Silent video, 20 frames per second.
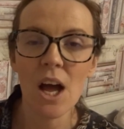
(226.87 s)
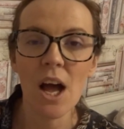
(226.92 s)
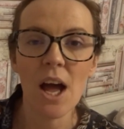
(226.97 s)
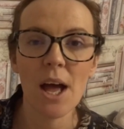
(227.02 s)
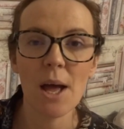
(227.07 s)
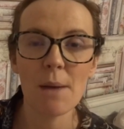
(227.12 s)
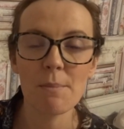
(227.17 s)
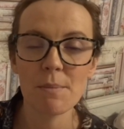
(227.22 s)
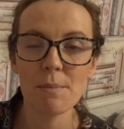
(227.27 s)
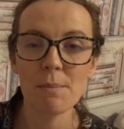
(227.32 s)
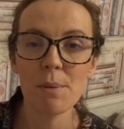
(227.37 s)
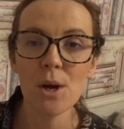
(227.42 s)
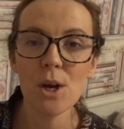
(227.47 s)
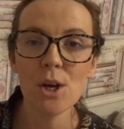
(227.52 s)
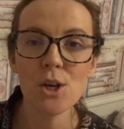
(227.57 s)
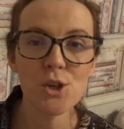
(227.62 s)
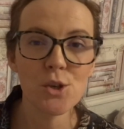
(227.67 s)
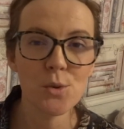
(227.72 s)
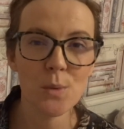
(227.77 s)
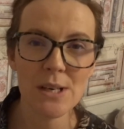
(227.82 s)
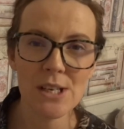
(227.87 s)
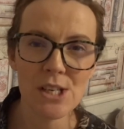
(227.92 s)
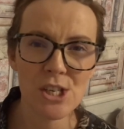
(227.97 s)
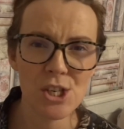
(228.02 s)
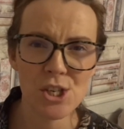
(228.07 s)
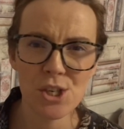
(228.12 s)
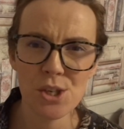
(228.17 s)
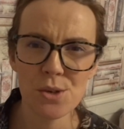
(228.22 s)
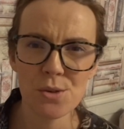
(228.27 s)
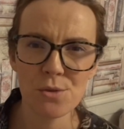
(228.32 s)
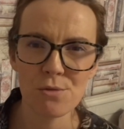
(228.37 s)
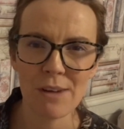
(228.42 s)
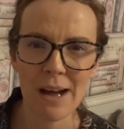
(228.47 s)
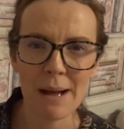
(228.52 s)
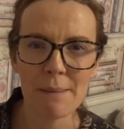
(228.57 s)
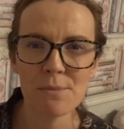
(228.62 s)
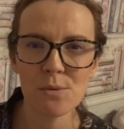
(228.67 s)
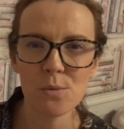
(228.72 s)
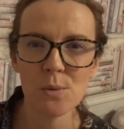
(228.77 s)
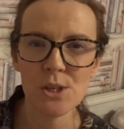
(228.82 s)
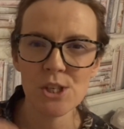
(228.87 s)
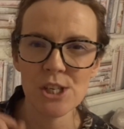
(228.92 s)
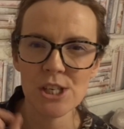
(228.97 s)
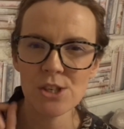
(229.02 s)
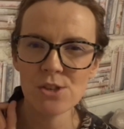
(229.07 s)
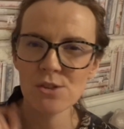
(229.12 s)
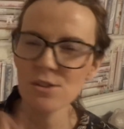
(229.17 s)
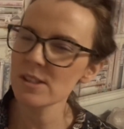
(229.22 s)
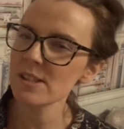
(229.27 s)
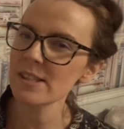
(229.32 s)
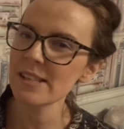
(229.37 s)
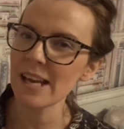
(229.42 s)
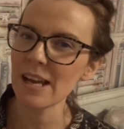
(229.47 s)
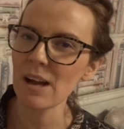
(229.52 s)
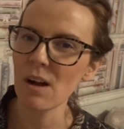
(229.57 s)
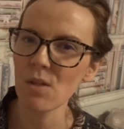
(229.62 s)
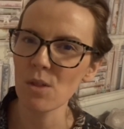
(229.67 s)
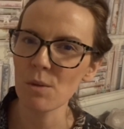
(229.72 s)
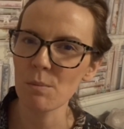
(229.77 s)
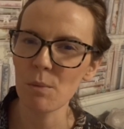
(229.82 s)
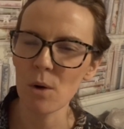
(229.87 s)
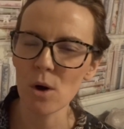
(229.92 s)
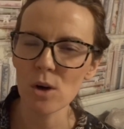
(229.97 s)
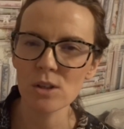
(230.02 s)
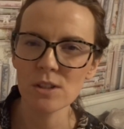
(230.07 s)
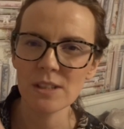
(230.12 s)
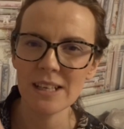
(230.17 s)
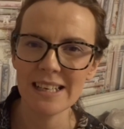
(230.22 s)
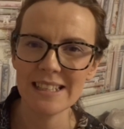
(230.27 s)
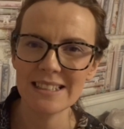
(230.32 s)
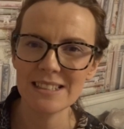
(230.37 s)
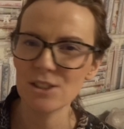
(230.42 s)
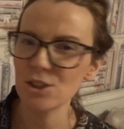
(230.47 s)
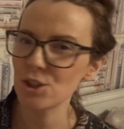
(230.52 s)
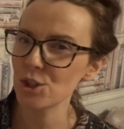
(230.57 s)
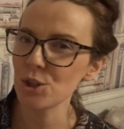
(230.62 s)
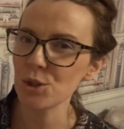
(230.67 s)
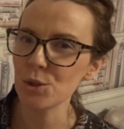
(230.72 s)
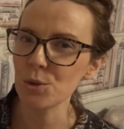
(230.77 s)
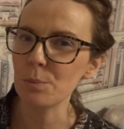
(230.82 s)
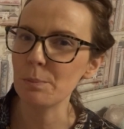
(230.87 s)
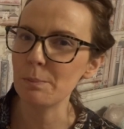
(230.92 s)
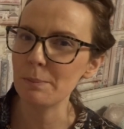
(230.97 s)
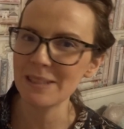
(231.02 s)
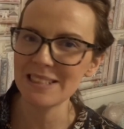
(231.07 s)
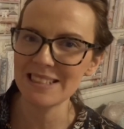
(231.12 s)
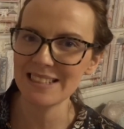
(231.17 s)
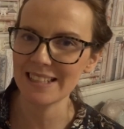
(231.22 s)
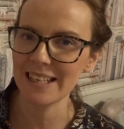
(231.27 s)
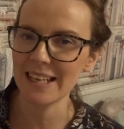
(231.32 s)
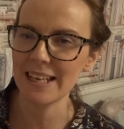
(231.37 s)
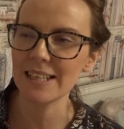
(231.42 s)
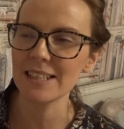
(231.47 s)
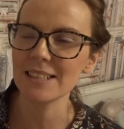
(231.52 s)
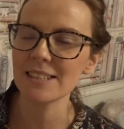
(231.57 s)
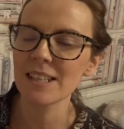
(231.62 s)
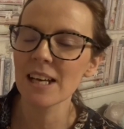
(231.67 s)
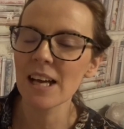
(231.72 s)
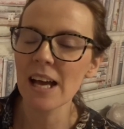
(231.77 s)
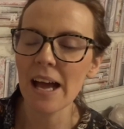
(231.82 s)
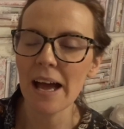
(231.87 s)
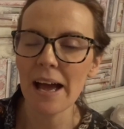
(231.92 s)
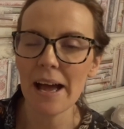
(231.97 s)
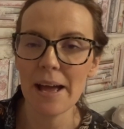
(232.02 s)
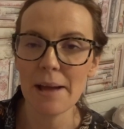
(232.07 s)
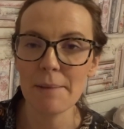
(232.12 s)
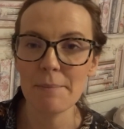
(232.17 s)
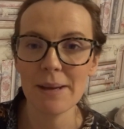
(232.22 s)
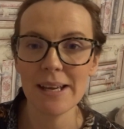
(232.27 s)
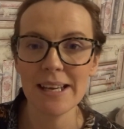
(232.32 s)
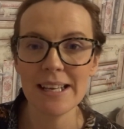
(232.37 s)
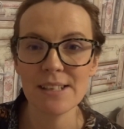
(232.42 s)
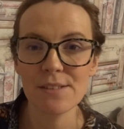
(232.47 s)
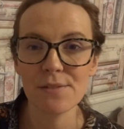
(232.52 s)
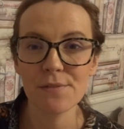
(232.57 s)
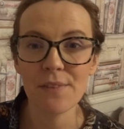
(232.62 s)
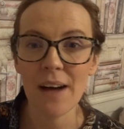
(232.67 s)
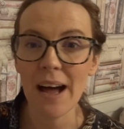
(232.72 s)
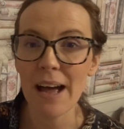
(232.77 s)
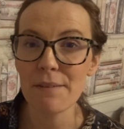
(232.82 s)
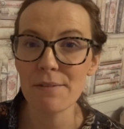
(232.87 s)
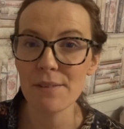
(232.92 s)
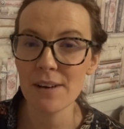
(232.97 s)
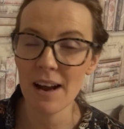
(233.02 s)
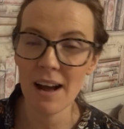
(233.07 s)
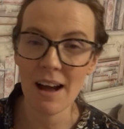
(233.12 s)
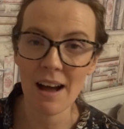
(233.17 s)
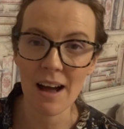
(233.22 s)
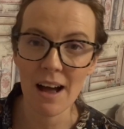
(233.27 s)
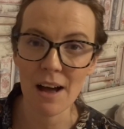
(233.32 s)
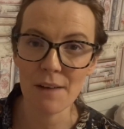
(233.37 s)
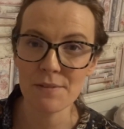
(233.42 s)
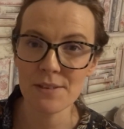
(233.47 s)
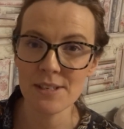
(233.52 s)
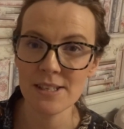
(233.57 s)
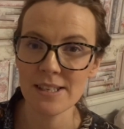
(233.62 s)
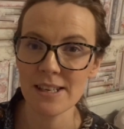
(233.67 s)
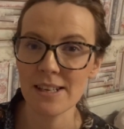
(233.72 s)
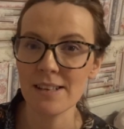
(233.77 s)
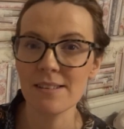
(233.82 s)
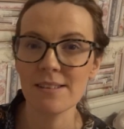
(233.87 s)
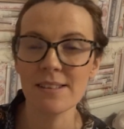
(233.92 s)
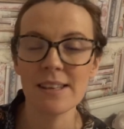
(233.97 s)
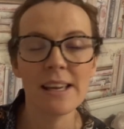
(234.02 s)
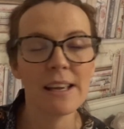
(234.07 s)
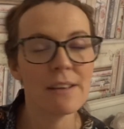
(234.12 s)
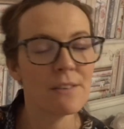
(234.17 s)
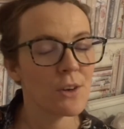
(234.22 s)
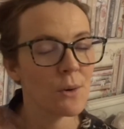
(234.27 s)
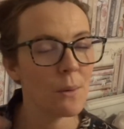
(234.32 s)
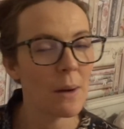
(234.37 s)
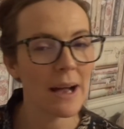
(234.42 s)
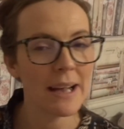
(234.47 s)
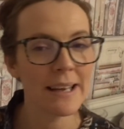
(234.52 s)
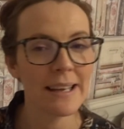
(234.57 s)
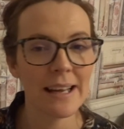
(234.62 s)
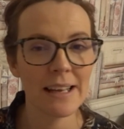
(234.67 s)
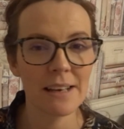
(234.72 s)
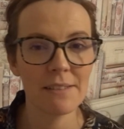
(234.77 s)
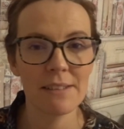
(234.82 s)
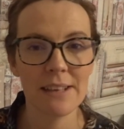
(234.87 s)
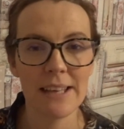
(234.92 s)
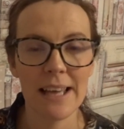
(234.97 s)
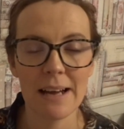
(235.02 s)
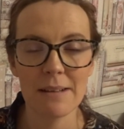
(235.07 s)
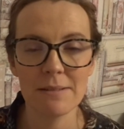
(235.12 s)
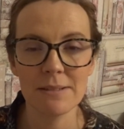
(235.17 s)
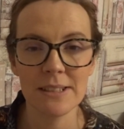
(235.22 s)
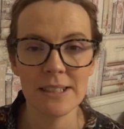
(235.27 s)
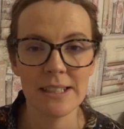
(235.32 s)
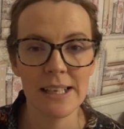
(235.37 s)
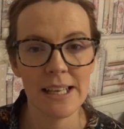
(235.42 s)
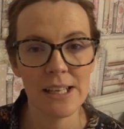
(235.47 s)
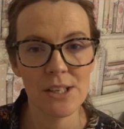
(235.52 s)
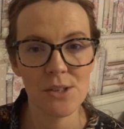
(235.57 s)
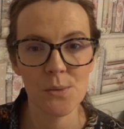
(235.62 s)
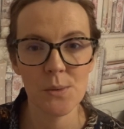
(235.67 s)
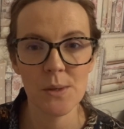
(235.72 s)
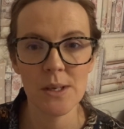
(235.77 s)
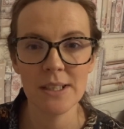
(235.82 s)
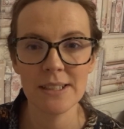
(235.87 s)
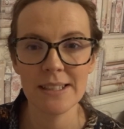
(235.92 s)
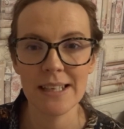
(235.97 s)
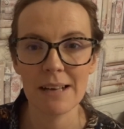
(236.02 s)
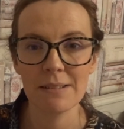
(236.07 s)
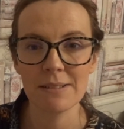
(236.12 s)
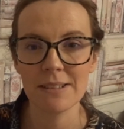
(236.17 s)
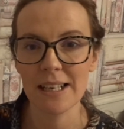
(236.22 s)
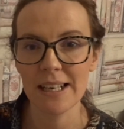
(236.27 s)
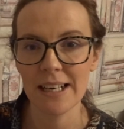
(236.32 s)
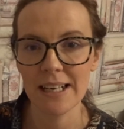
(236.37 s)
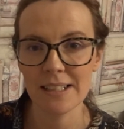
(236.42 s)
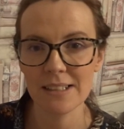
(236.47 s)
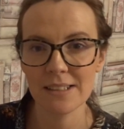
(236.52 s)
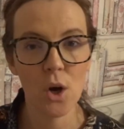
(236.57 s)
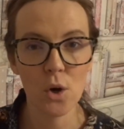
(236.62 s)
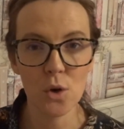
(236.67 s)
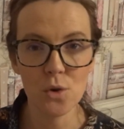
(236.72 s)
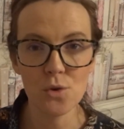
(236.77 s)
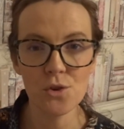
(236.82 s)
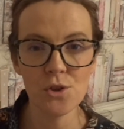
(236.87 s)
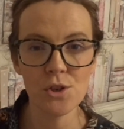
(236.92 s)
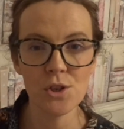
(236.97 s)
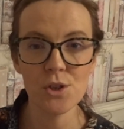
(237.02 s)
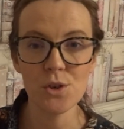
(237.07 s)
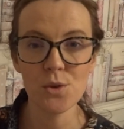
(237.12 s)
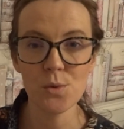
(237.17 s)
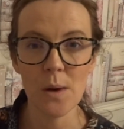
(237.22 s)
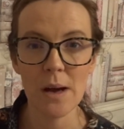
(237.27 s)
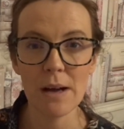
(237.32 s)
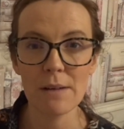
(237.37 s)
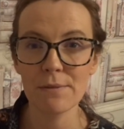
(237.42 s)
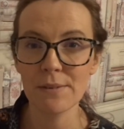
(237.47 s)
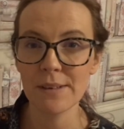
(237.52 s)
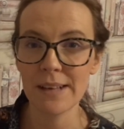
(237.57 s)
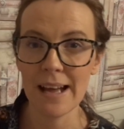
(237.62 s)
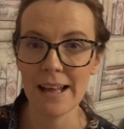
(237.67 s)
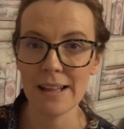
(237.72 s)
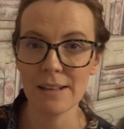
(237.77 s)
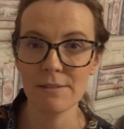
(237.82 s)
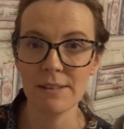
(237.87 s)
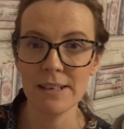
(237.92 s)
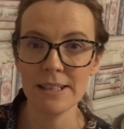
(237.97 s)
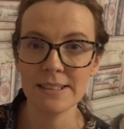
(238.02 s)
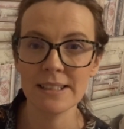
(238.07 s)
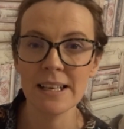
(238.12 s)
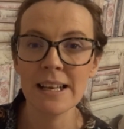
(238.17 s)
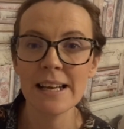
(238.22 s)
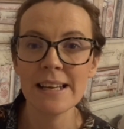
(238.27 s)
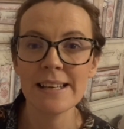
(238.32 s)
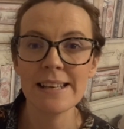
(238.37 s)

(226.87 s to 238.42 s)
Per 22 grams, which it does say on the box is 2 biscuits, is 5.5 sins. If you are calorie counting, it works out at 112 calories.